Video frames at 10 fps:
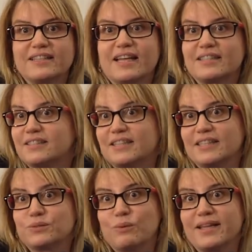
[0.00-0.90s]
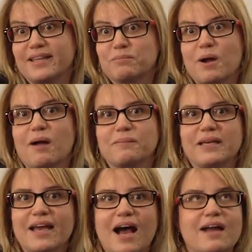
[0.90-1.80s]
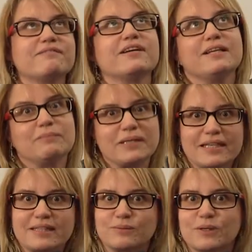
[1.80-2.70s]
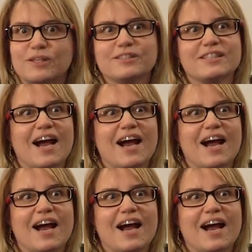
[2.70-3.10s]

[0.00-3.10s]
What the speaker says: and that's why they brought me out of anybody in the world.